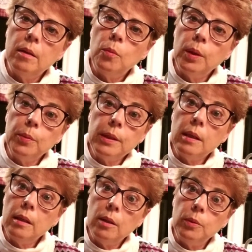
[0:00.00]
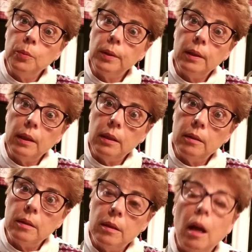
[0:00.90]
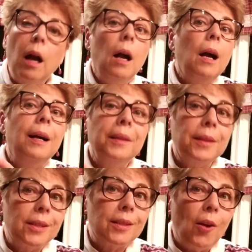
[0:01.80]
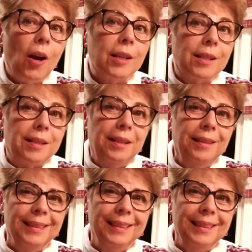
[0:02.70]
where was I going with that? Ah, the sauce.